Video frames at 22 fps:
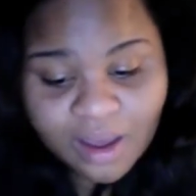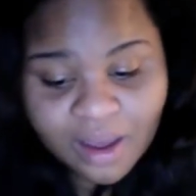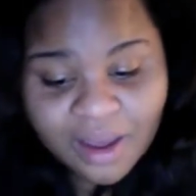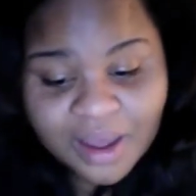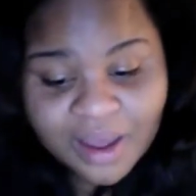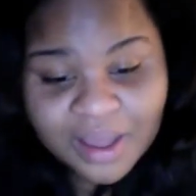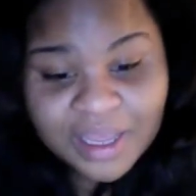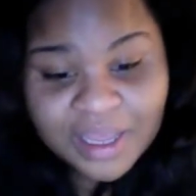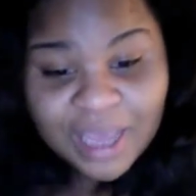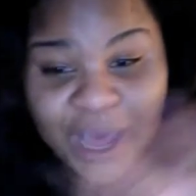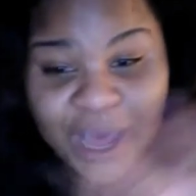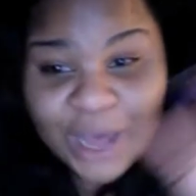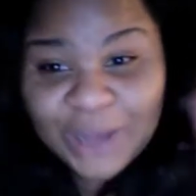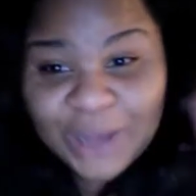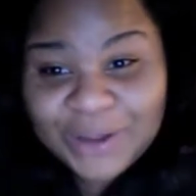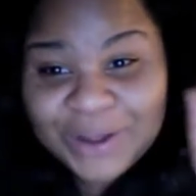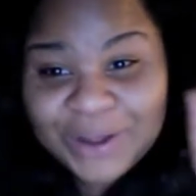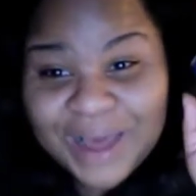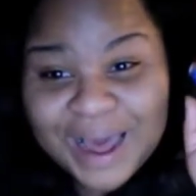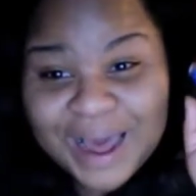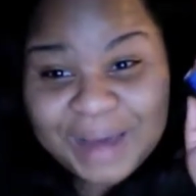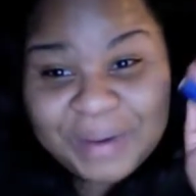Y'all,
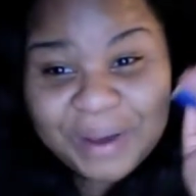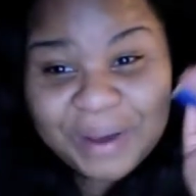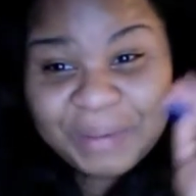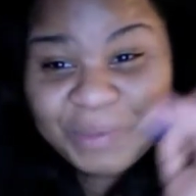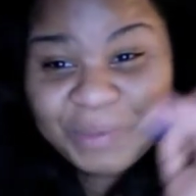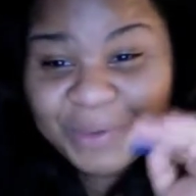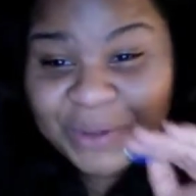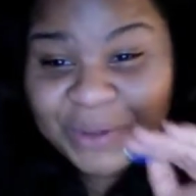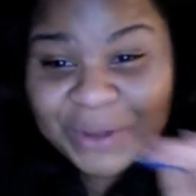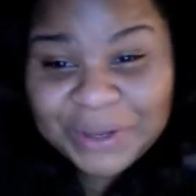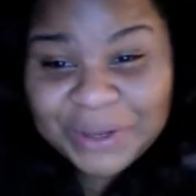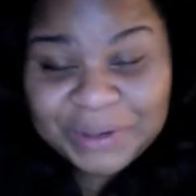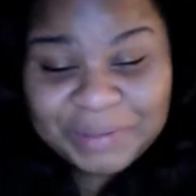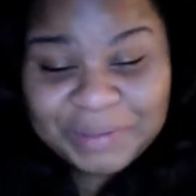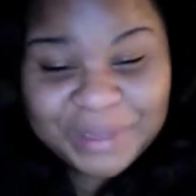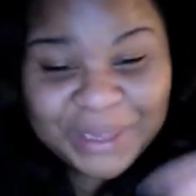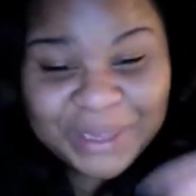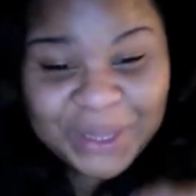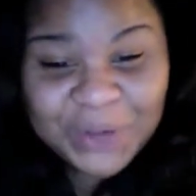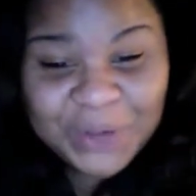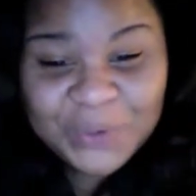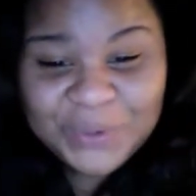I'm going to be
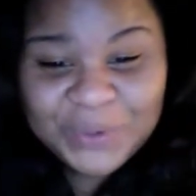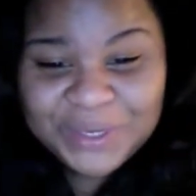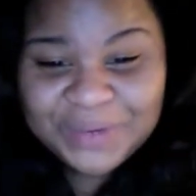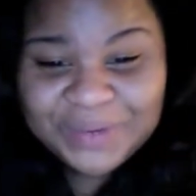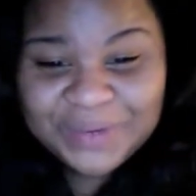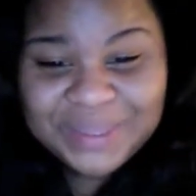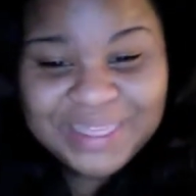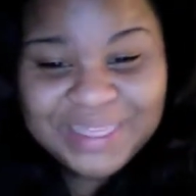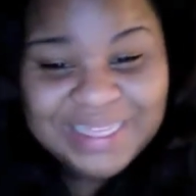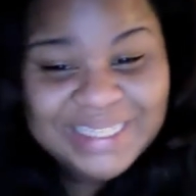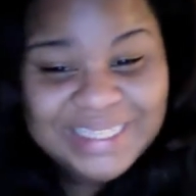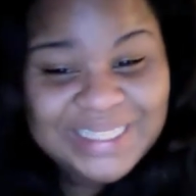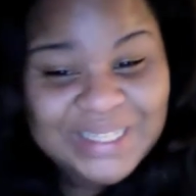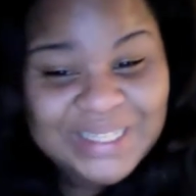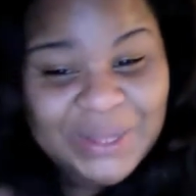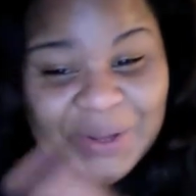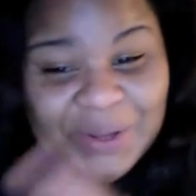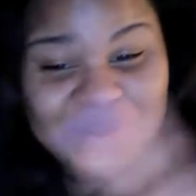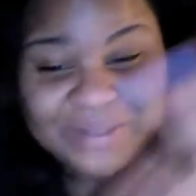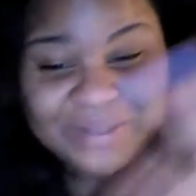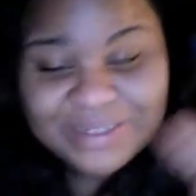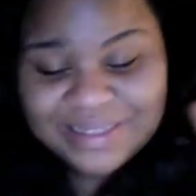long-winded with this,
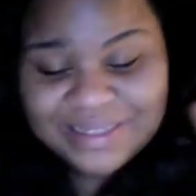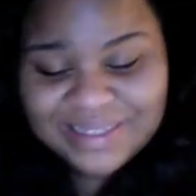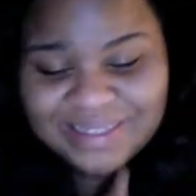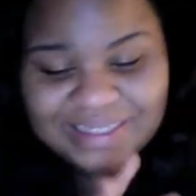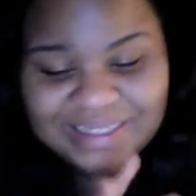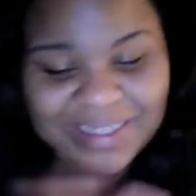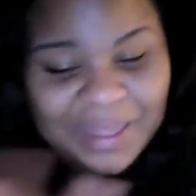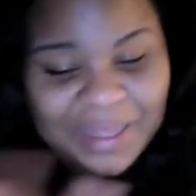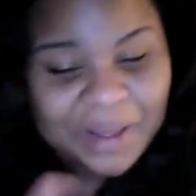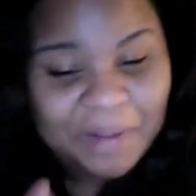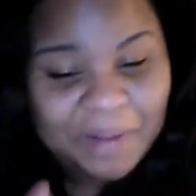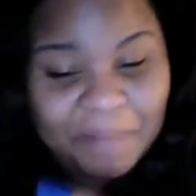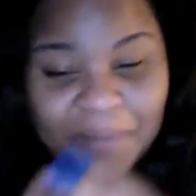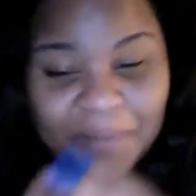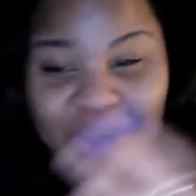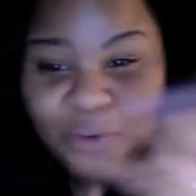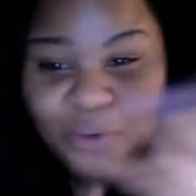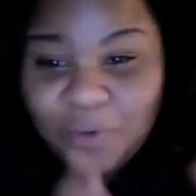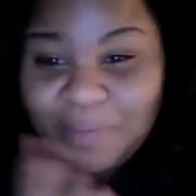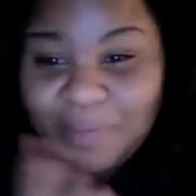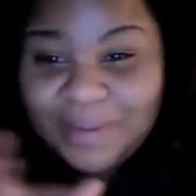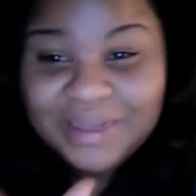so just bear
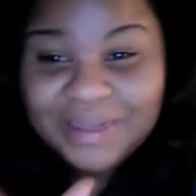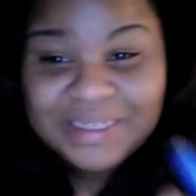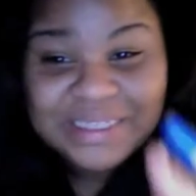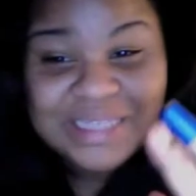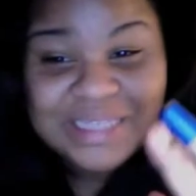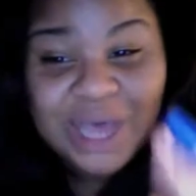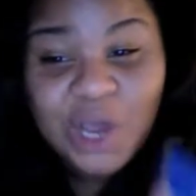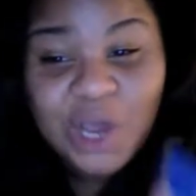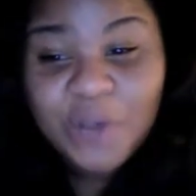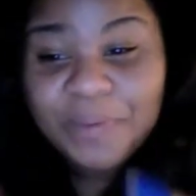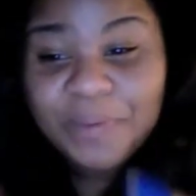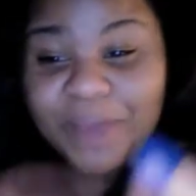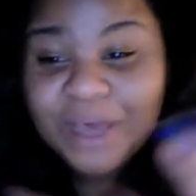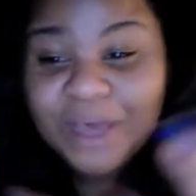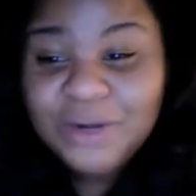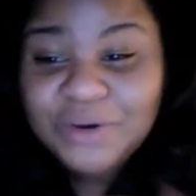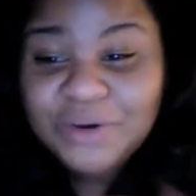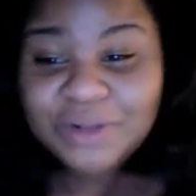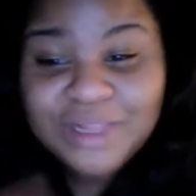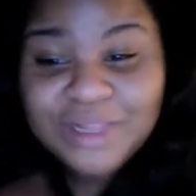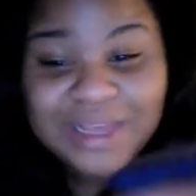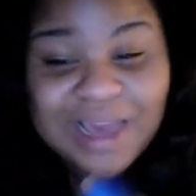with me. I hope y'all
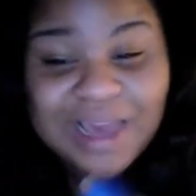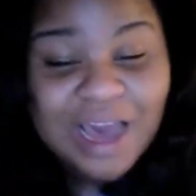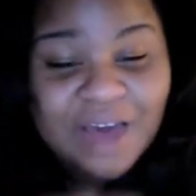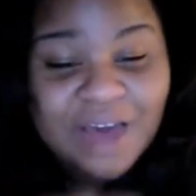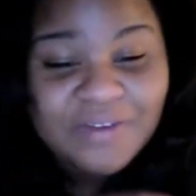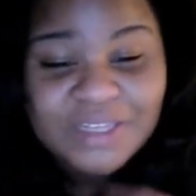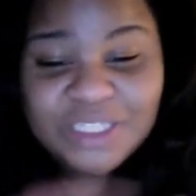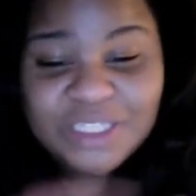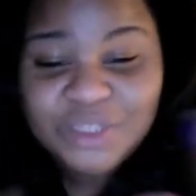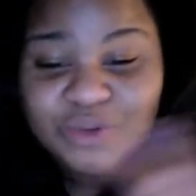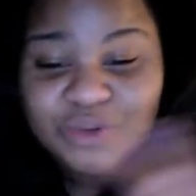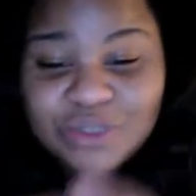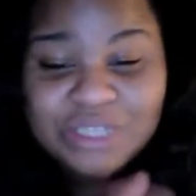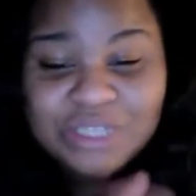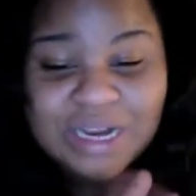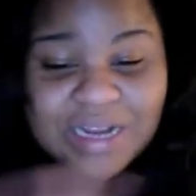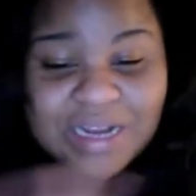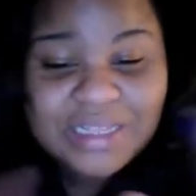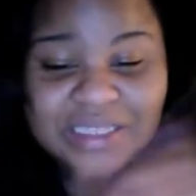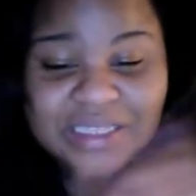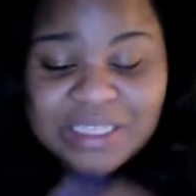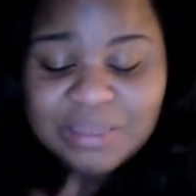don't click off. I just want y'all
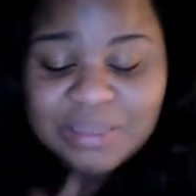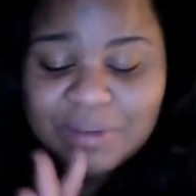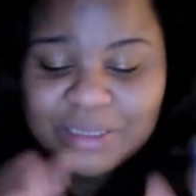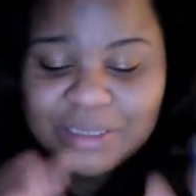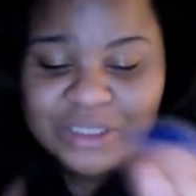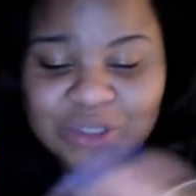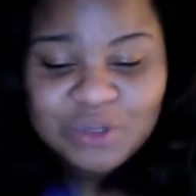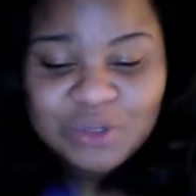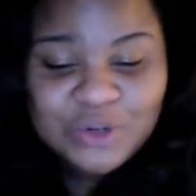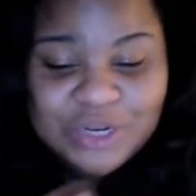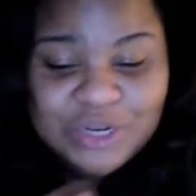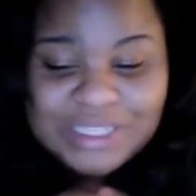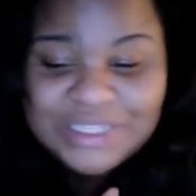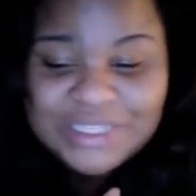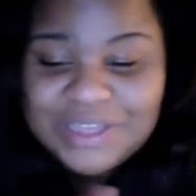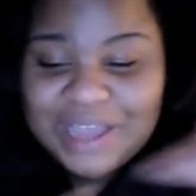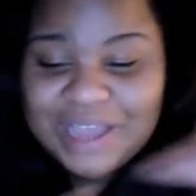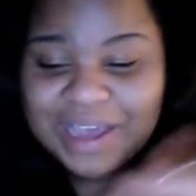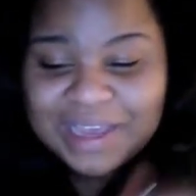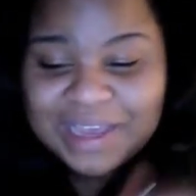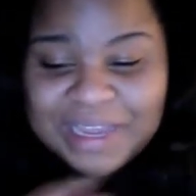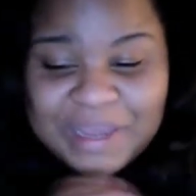to listen to my story so
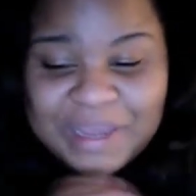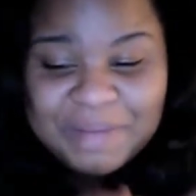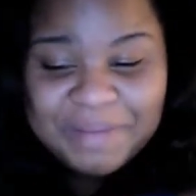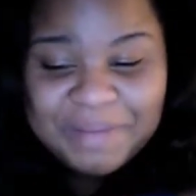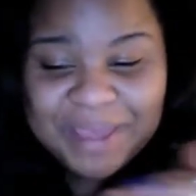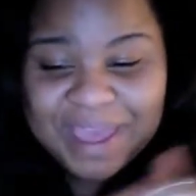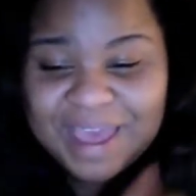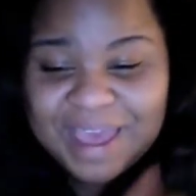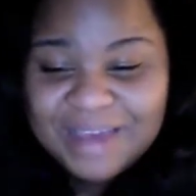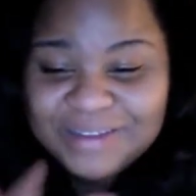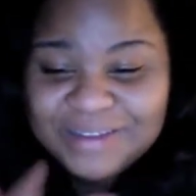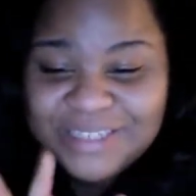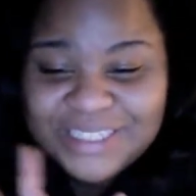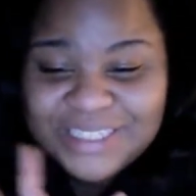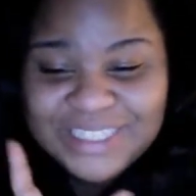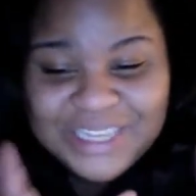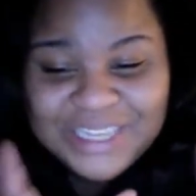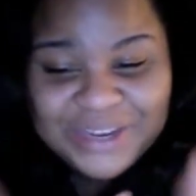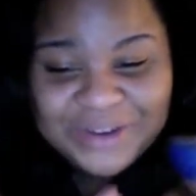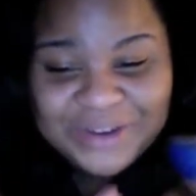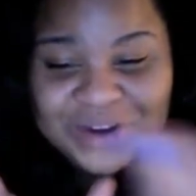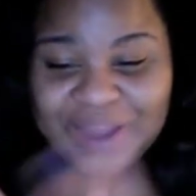y'all can hear me out. Just
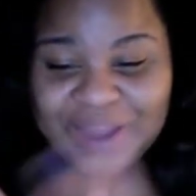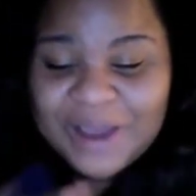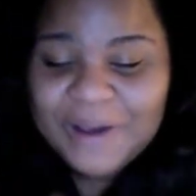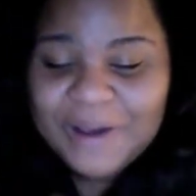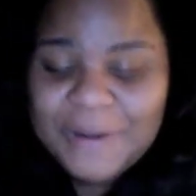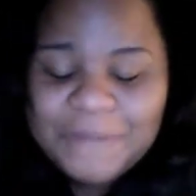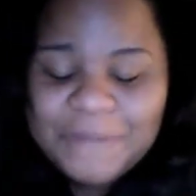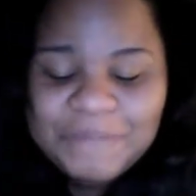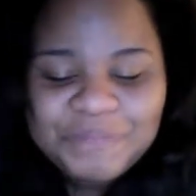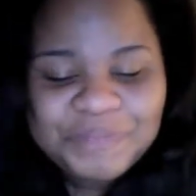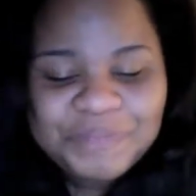hear it all.